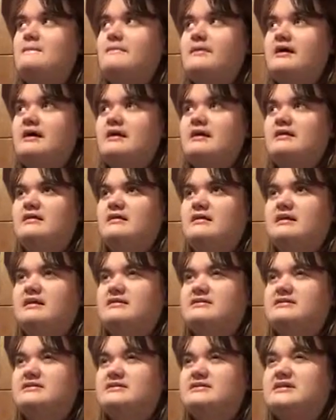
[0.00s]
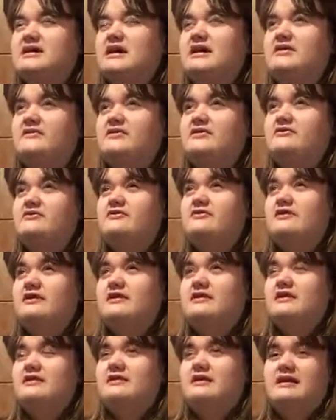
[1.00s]
But it's just kind of
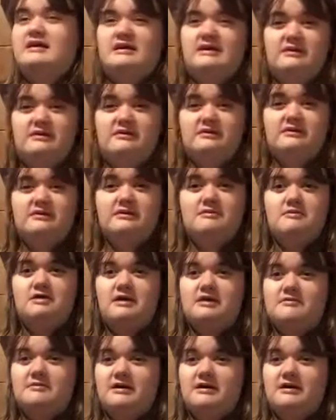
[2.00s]
interesting that they killed someone.